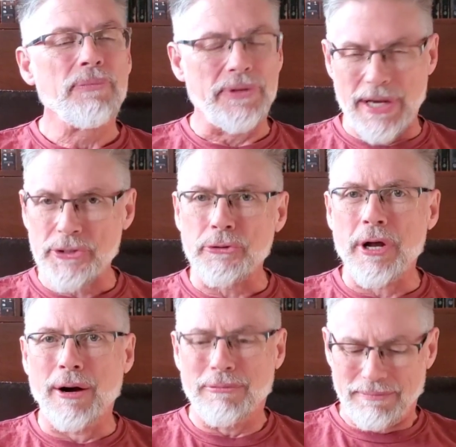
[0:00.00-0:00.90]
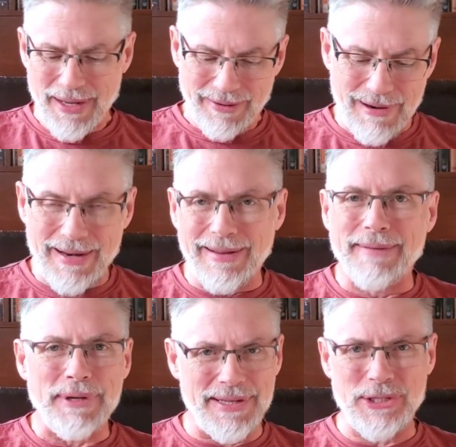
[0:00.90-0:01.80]
Yes or no, right? I
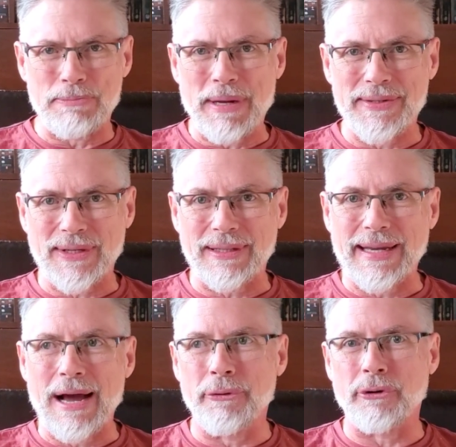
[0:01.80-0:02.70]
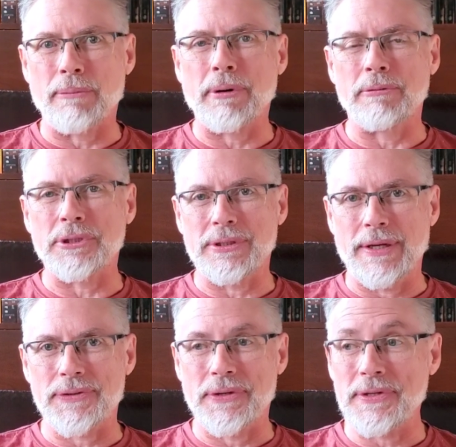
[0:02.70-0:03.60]
mean, this is basically how they're approaching
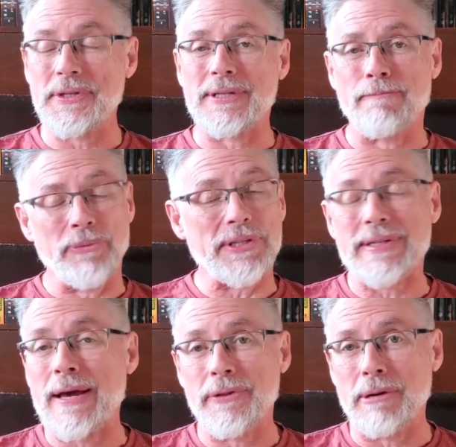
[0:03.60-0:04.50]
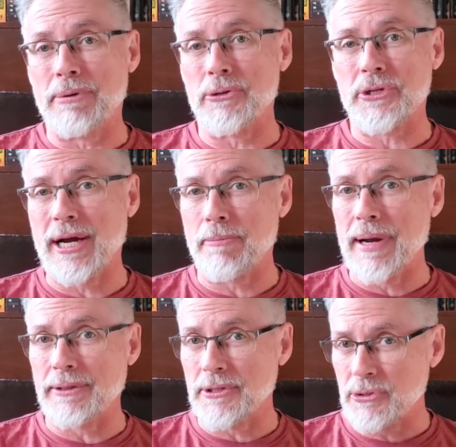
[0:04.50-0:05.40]
this, and this is this is how they approached
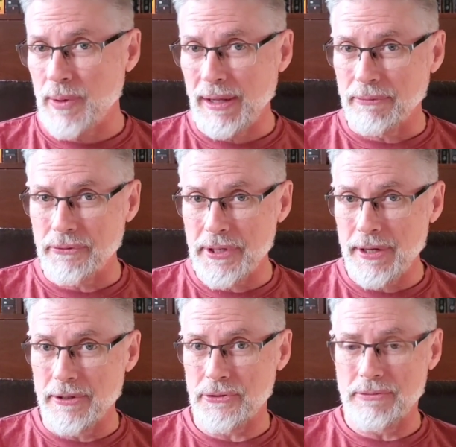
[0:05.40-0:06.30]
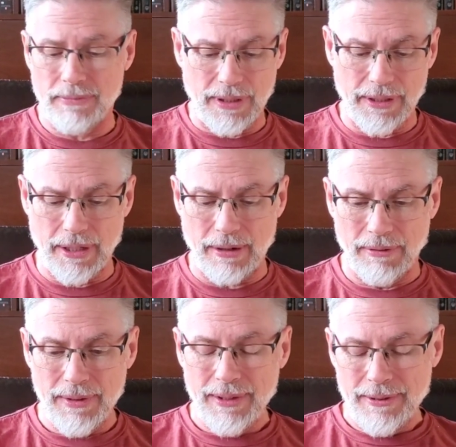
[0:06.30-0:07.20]
chiropractic as well for years. You, know,
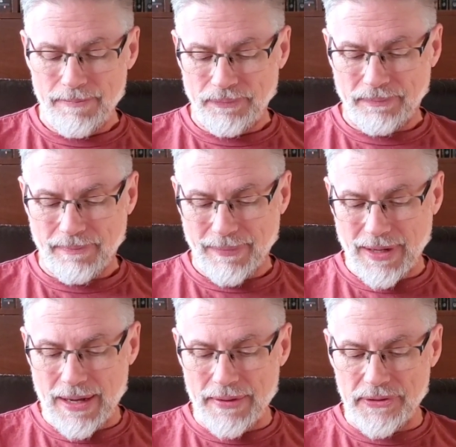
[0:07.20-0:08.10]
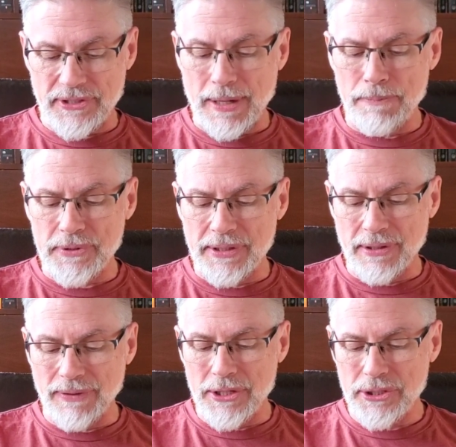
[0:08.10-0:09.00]
uh, the
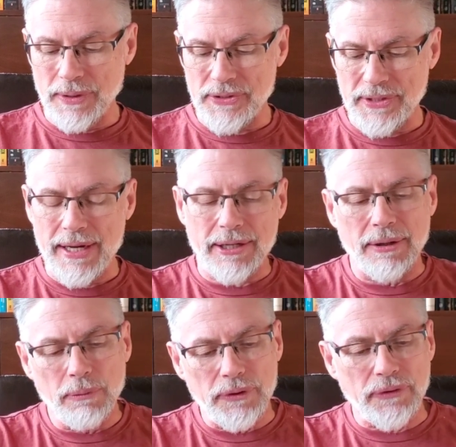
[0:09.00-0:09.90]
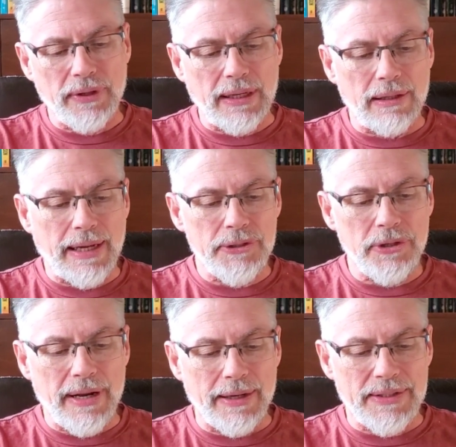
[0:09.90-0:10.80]
substantive issue at stake was the
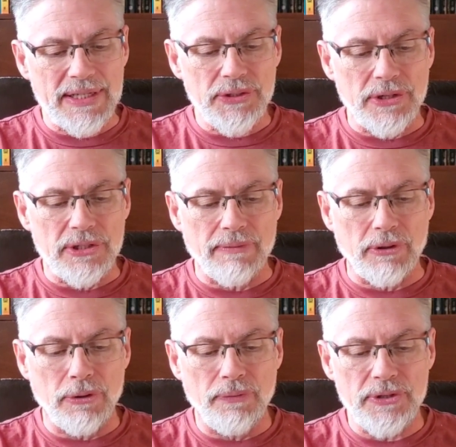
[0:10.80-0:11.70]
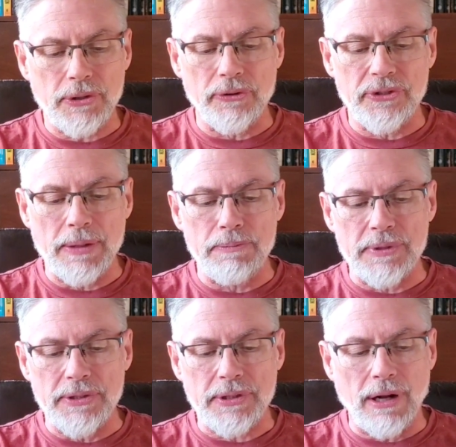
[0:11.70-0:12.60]
alleged existence of a new physical
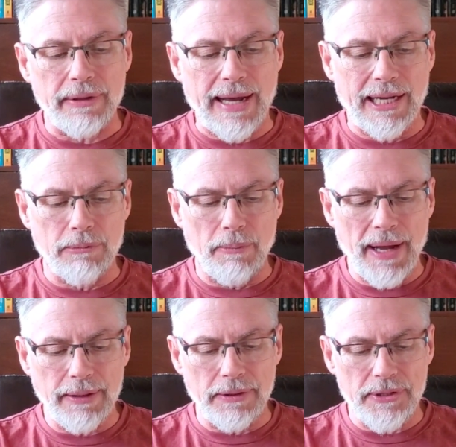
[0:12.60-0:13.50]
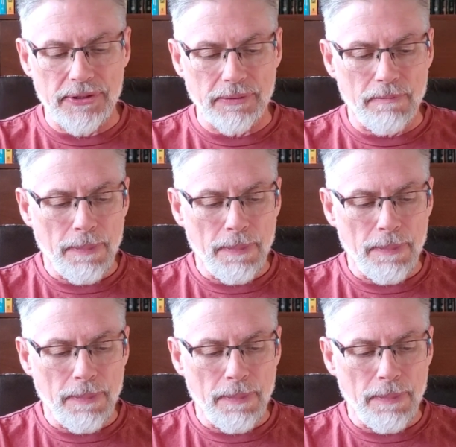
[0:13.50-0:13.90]
substance called animal magnetism.